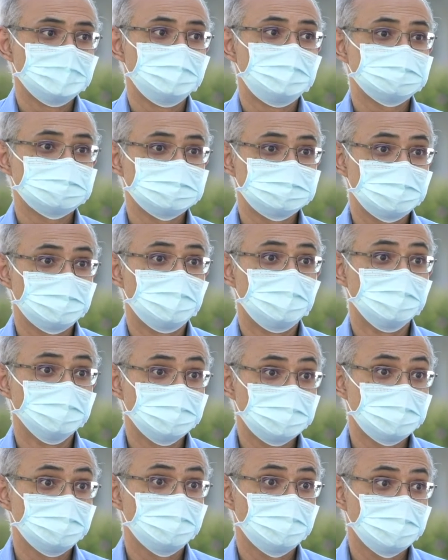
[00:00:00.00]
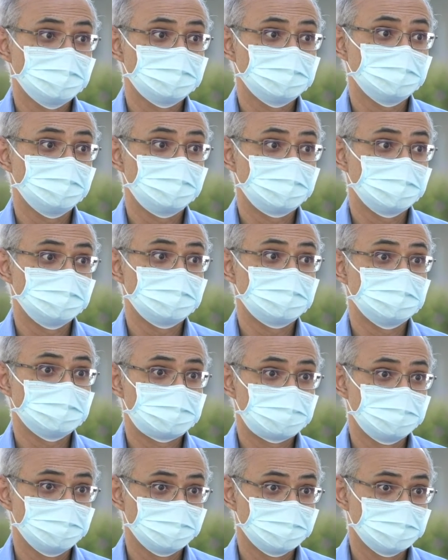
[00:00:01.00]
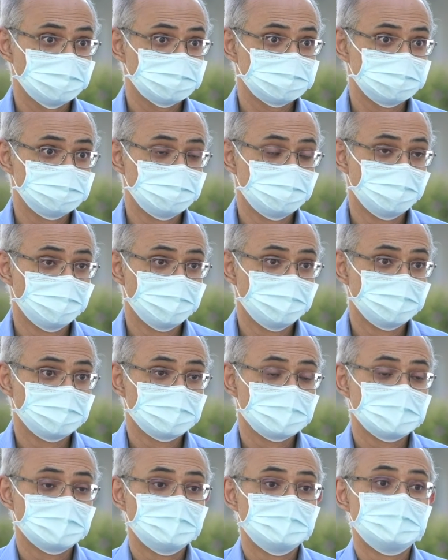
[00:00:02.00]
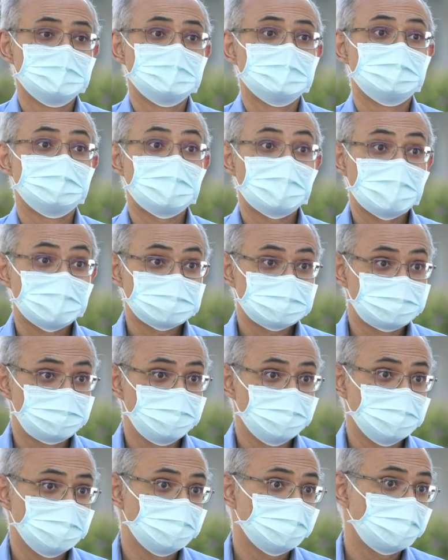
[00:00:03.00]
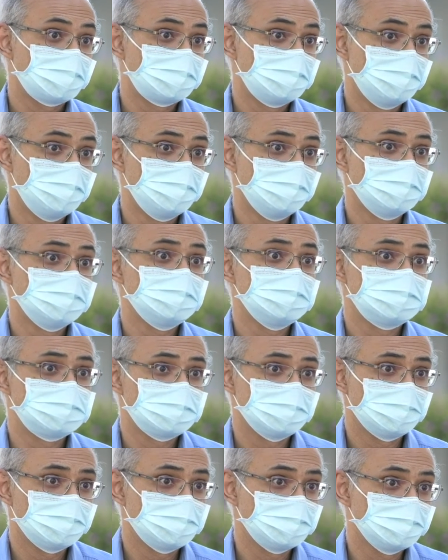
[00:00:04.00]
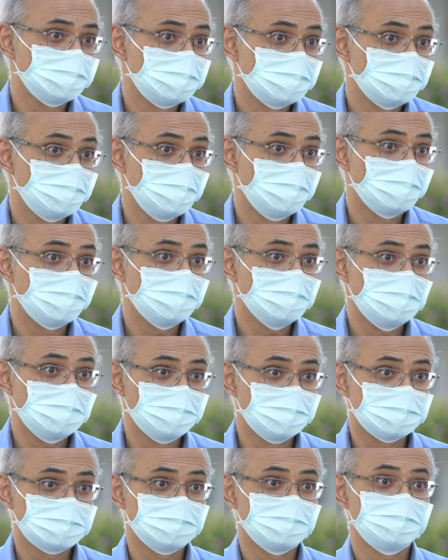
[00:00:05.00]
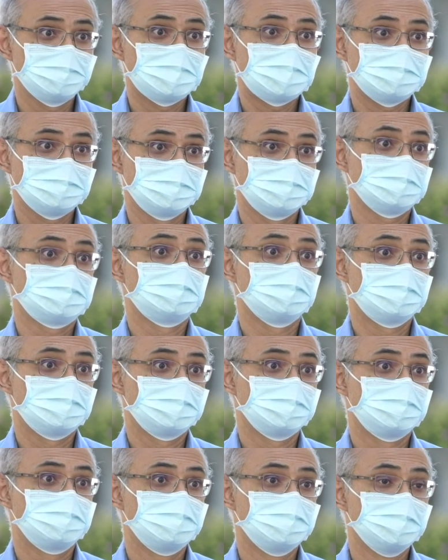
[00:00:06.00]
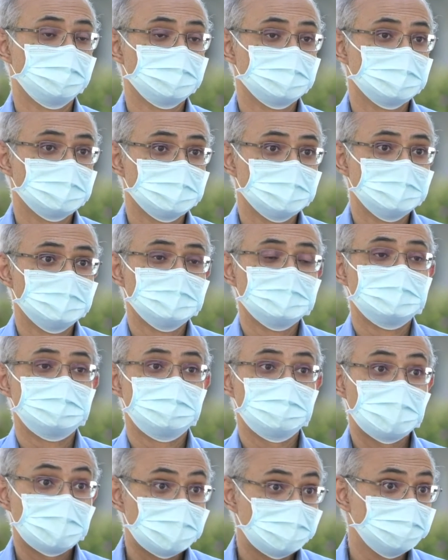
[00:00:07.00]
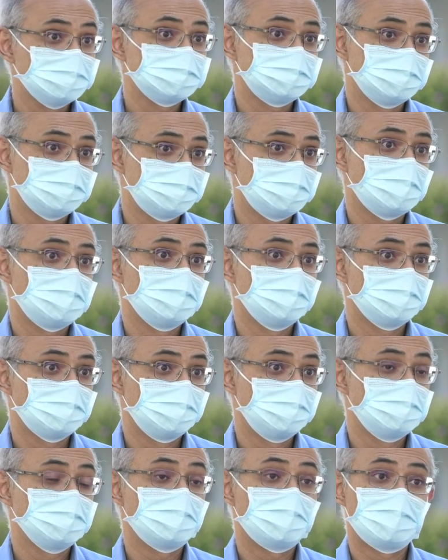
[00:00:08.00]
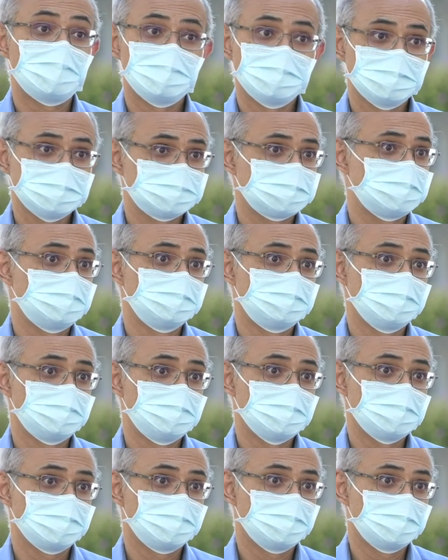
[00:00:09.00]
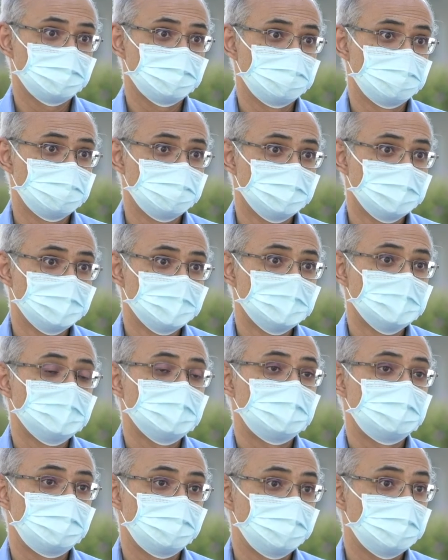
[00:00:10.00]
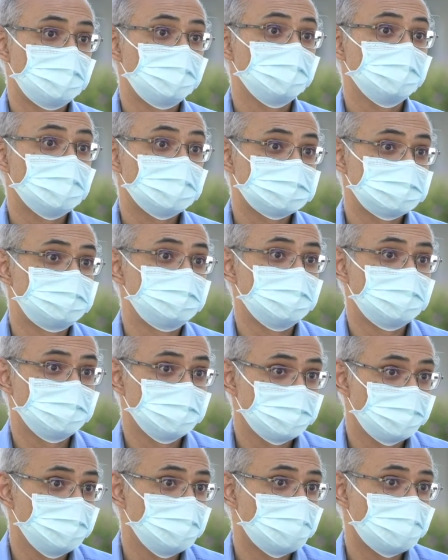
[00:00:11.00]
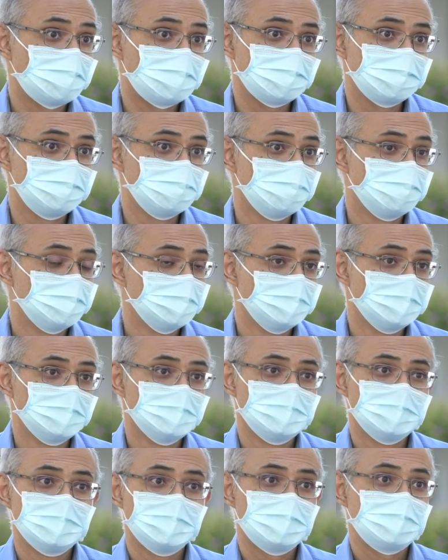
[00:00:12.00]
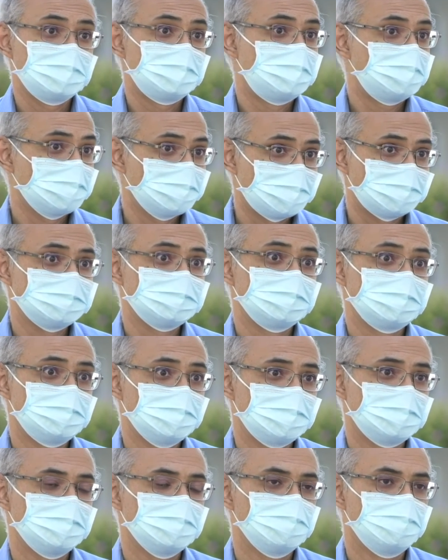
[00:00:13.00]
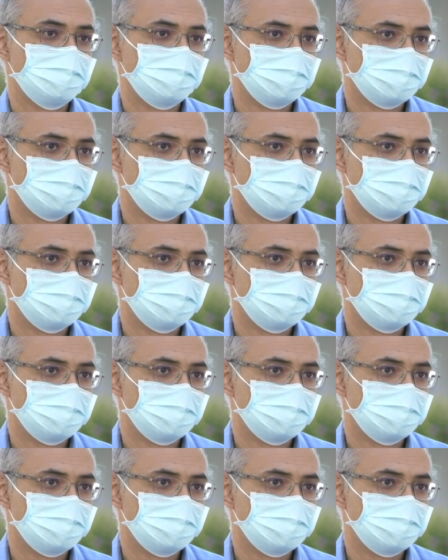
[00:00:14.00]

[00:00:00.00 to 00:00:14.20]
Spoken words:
This is the only way that we're going to get through this. Last spring, our community showed that we are able to flatten the curve. Now is the time where we all must come together and remember that spirit we had and get at it again.